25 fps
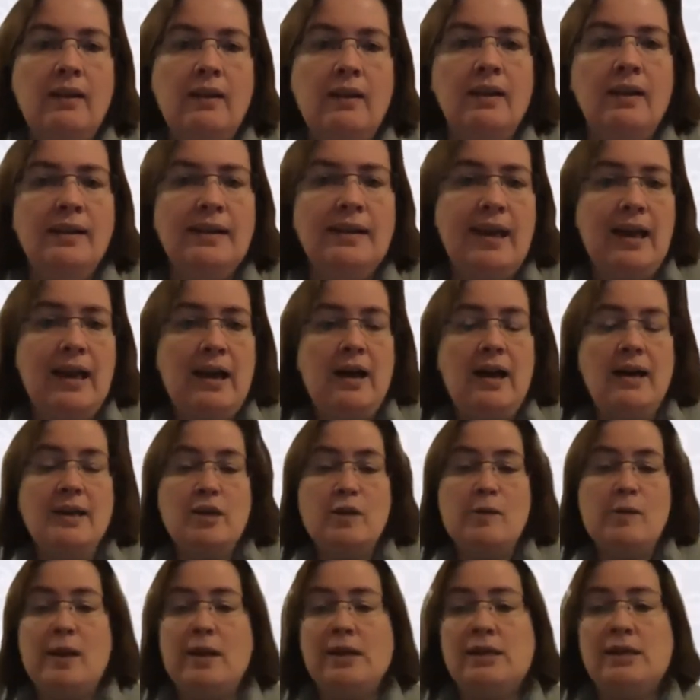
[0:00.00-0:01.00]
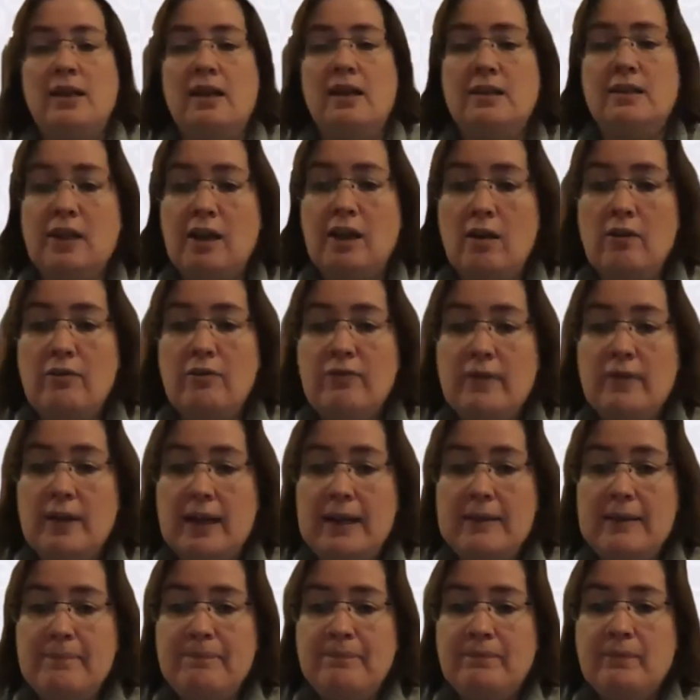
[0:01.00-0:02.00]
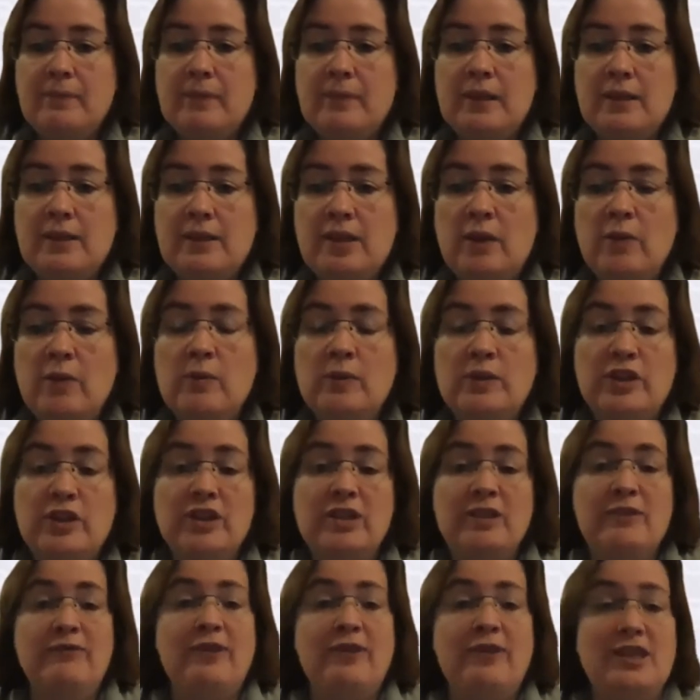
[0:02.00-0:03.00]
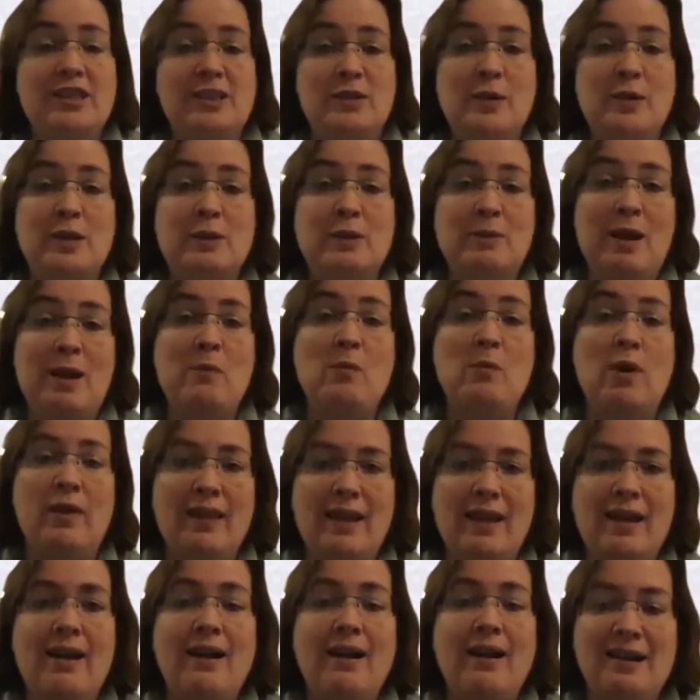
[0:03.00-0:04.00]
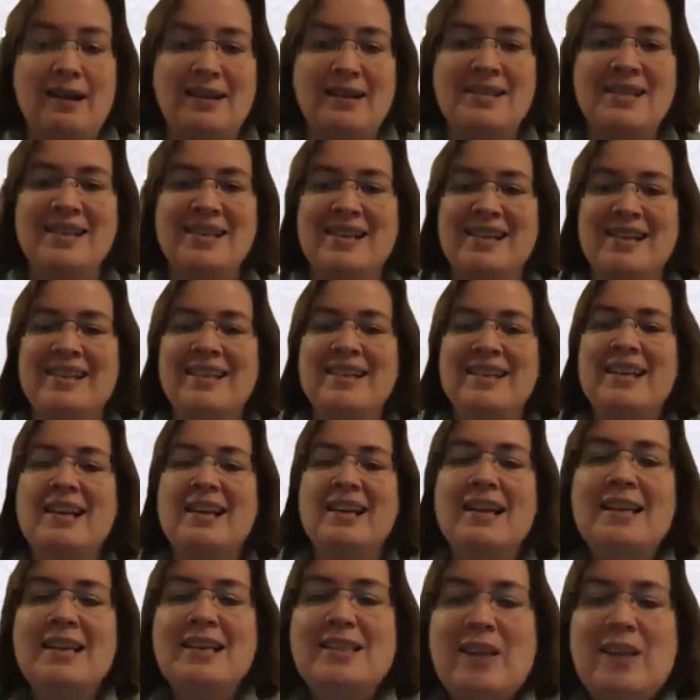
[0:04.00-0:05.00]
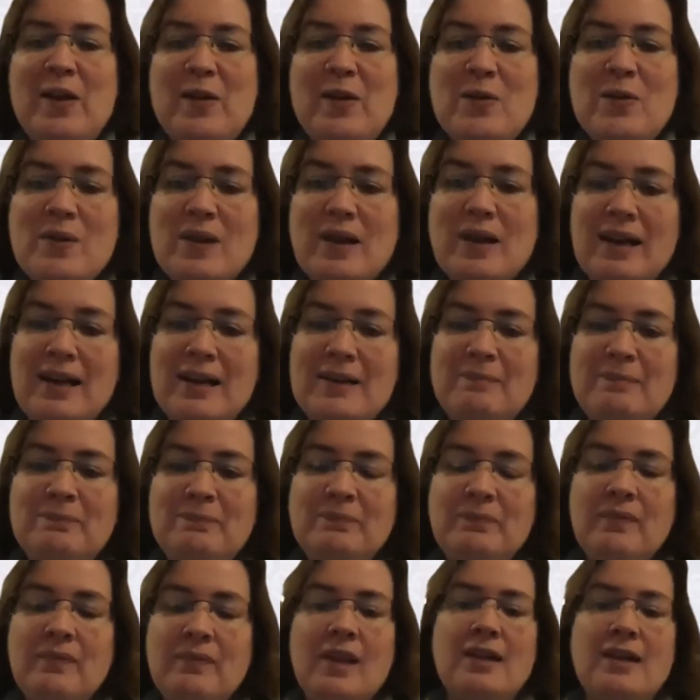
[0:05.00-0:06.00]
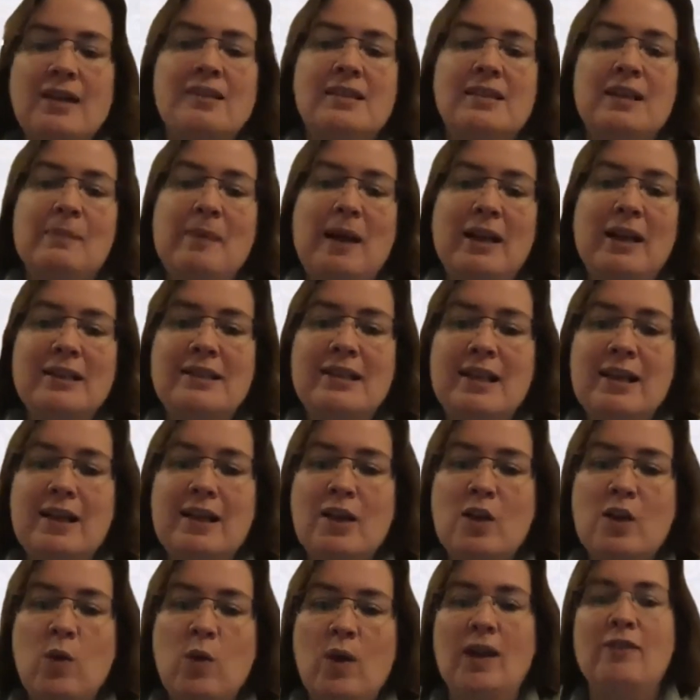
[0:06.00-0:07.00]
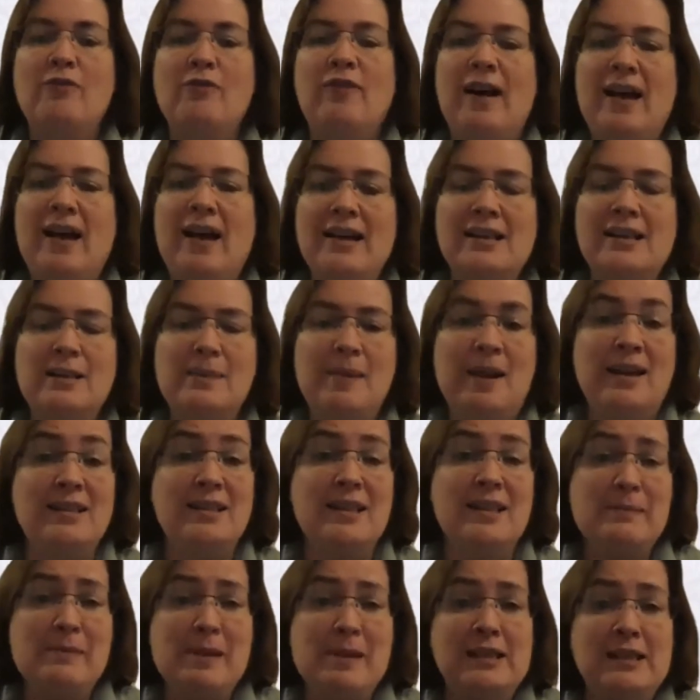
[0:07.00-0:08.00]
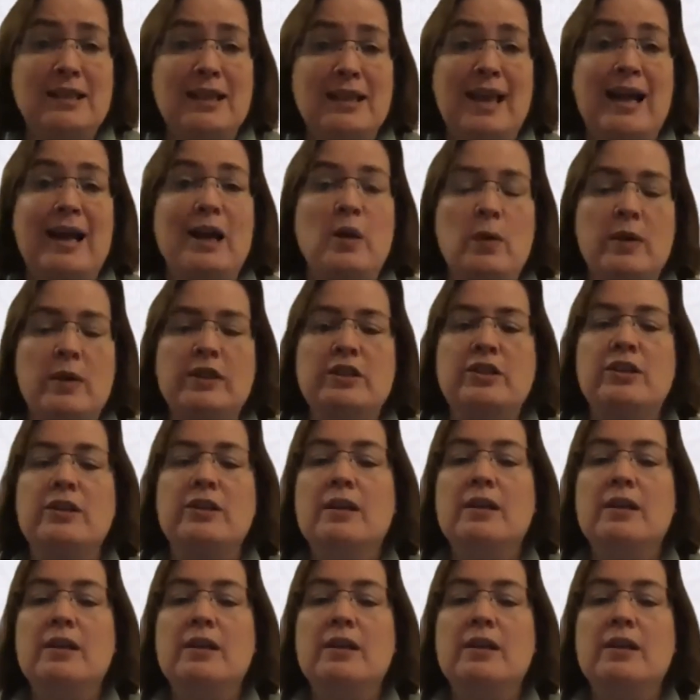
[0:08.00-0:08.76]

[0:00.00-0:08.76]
Yeah, I don't mind starting off. So just first to explain what they are. So a semantic qualifier, semantic means language.